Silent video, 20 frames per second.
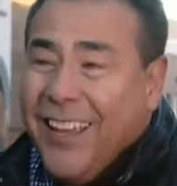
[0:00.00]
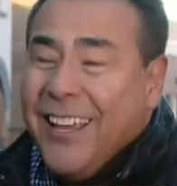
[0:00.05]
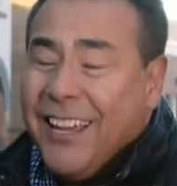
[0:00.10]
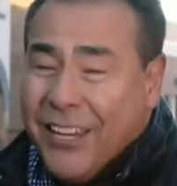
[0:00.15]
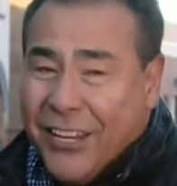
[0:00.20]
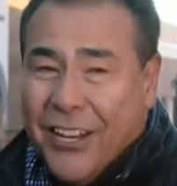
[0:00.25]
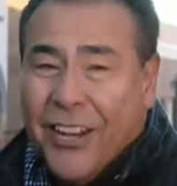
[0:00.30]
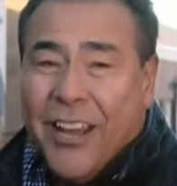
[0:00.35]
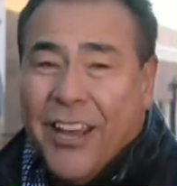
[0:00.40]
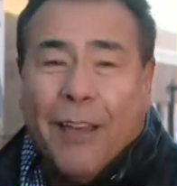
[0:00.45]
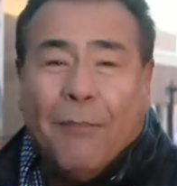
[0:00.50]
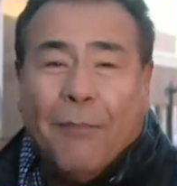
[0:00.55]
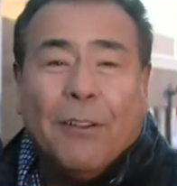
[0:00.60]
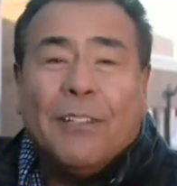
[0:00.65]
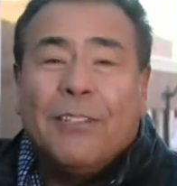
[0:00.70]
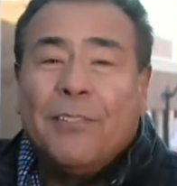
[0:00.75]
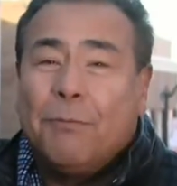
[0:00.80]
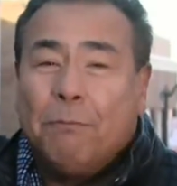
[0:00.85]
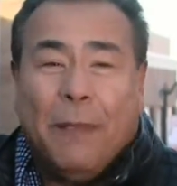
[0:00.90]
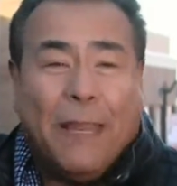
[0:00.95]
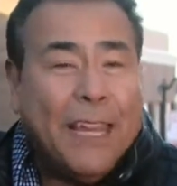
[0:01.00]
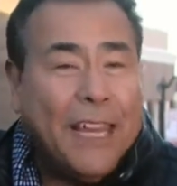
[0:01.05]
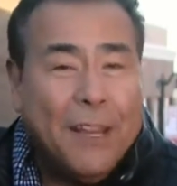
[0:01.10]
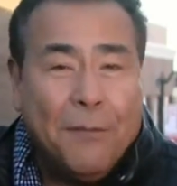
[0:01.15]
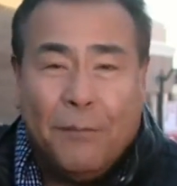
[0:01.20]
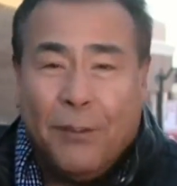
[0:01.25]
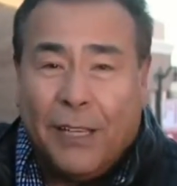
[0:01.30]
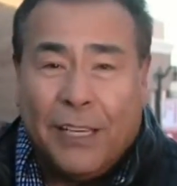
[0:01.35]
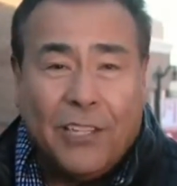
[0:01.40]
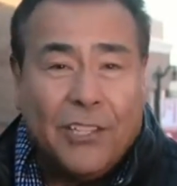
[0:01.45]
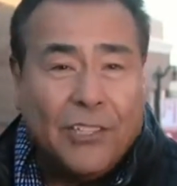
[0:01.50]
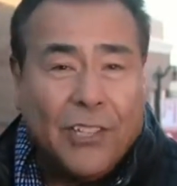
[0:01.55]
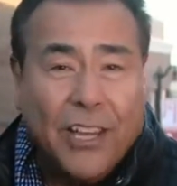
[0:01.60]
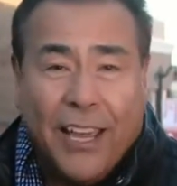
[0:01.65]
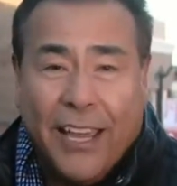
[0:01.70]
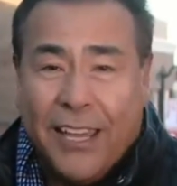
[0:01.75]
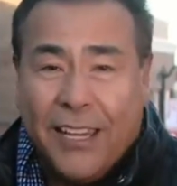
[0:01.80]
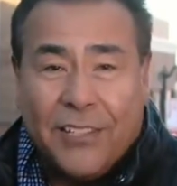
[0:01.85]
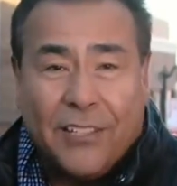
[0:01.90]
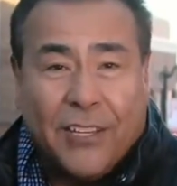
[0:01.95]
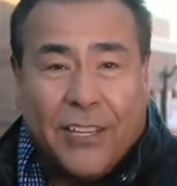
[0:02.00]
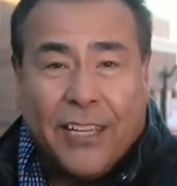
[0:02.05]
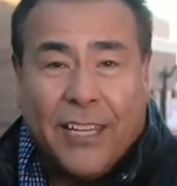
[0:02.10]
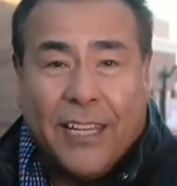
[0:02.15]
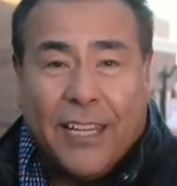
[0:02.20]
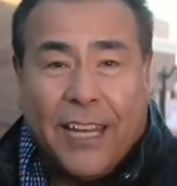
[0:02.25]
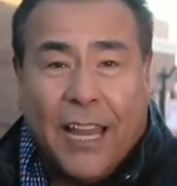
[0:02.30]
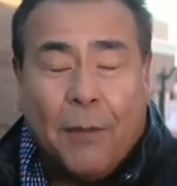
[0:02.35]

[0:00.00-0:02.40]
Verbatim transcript: You know, I was painfully shy as a kid.